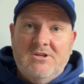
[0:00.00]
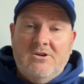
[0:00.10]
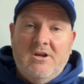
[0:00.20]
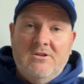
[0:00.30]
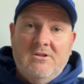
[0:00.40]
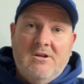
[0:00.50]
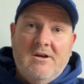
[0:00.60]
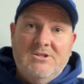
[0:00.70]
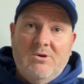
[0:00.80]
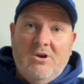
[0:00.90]
I've got to go
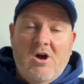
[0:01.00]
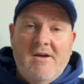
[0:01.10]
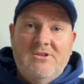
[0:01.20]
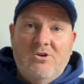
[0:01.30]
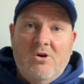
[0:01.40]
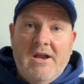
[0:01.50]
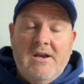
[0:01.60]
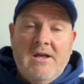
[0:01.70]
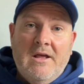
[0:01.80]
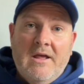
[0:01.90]
and do a live tonight
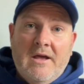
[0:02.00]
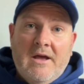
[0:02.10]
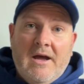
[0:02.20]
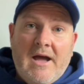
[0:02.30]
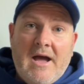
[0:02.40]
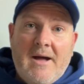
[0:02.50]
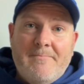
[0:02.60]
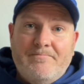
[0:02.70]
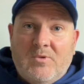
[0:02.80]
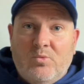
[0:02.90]

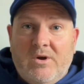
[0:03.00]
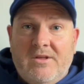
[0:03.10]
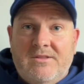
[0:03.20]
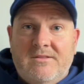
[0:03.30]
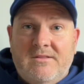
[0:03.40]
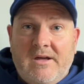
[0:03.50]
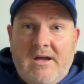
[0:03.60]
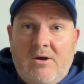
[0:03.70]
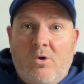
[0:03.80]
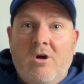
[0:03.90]
with
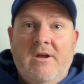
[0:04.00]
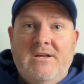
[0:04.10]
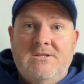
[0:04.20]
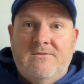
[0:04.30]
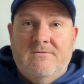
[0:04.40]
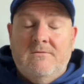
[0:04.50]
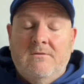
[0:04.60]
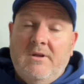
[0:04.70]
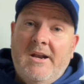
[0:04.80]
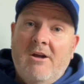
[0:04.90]
Warriors
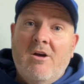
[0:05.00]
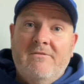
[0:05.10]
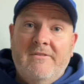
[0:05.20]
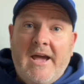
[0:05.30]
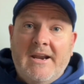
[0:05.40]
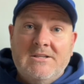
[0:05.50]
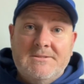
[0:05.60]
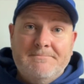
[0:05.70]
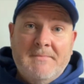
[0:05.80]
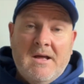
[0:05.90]
NRL
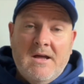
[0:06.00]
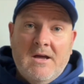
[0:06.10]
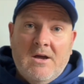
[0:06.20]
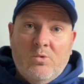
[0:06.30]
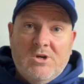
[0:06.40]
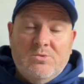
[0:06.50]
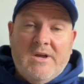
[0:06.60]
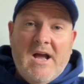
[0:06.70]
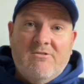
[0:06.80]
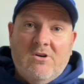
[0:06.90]
fanatics, which will
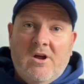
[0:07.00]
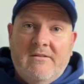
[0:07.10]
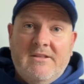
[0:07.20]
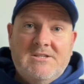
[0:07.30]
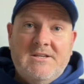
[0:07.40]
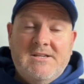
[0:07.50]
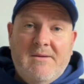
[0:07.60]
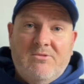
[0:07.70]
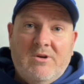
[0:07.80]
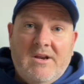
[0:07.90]
cover a lot of this in
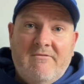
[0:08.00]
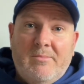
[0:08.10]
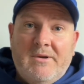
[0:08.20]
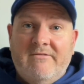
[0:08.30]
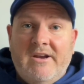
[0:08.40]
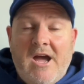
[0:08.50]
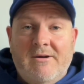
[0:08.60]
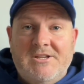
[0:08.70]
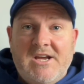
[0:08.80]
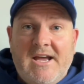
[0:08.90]
depth. We're going to have a bit of an
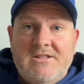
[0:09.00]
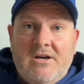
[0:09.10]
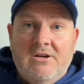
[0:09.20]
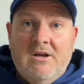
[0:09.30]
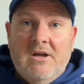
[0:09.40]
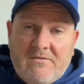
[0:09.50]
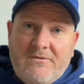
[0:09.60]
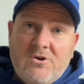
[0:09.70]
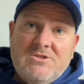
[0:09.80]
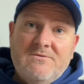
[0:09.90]
hour chat though.
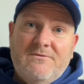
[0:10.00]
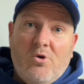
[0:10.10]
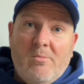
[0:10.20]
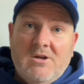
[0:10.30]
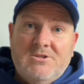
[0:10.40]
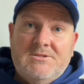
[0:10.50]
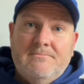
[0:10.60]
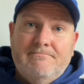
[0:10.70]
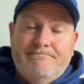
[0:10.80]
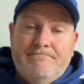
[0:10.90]
First and foremost,
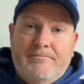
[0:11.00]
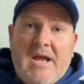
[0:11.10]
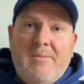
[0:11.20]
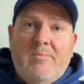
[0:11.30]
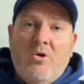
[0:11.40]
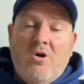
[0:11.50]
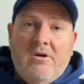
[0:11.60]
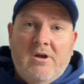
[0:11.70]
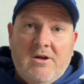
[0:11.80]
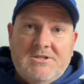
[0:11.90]
baby
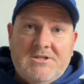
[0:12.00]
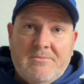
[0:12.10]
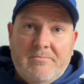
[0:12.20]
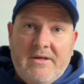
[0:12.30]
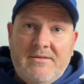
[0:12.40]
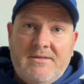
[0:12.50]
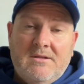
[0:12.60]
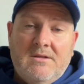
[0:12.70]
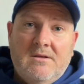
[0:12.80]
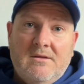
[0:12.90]
Broncos is a myth.
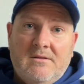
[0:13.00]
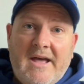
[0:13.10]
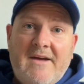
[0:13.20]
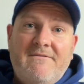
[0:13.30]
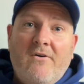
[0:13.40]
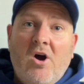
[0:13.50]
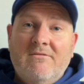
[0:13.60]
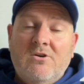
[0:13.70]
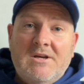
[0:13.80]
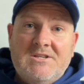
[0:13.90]
They had
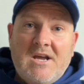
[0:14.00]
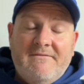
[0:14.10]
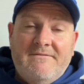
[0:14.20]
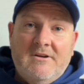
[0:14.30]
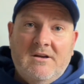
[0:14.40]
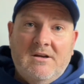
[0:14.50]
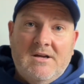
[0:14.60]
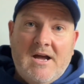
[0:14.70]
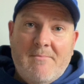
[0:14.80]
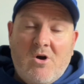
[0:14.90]
five guys out for
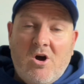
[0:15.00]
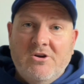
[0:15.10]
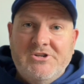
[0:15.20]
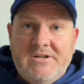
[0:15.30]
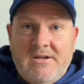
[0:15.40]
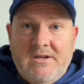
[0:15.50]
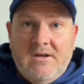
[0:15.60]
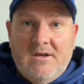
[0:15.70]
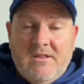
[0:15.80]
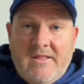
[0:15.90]
Origin.
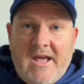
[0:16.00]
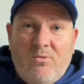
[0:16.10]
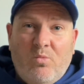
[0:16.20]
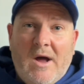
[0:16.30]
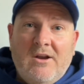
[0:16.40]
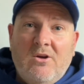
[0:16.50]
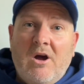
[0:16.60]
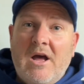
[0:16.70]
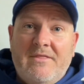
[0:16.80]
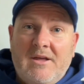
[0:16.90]
They had one
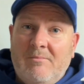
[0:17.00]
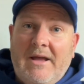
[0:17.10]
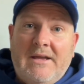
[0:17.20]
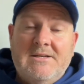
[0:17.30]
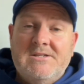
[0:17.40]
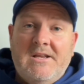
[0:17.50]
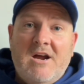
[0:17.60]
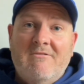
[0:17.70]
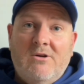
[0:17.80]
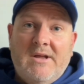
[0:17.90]
guy, I think, making his
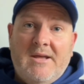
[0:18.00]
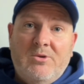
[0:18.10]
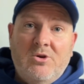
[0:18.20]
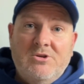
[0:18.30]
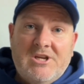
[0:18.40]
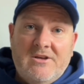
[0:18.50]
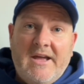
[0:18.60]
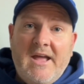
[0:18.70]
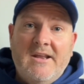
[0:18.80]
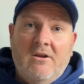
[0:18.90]
NRL debut. So
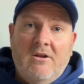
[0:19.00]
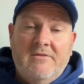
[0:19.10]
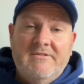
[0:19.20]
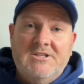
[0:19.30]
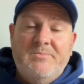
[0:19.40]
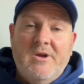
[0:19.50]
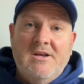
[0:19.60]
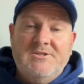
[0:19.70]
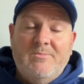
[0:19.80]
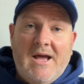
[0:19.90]
they had a lot of
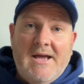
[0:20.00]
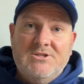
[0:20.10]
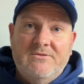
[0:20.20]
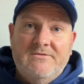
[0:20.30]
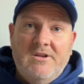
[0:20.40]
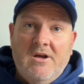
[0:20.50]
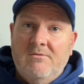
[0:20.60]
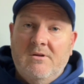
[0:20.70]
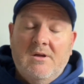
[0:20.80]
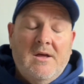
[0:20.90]
experienced players of, you
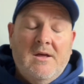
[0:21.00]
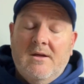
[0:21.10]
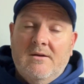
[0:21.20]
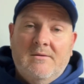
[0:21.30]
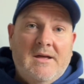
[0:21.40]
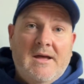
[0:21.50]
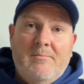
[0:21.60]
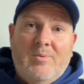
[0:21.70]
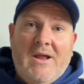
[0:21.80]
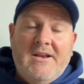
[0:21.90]
know,
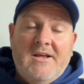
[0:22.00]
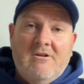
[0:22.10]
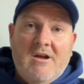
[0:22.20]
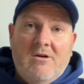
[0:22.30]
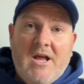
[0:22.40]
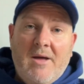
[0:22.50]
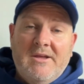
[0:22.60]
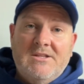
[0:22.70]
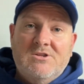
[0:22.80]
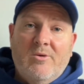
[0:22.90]
played NRL,
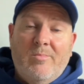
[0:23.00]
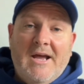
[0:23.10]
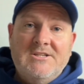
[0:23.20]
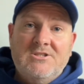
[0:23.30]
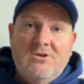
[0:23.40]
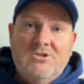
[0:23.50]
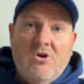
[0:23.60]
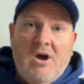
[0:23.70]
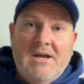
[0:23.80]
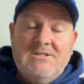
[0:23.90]
coming in to replace those
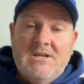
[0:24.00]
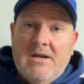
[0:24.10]
guys.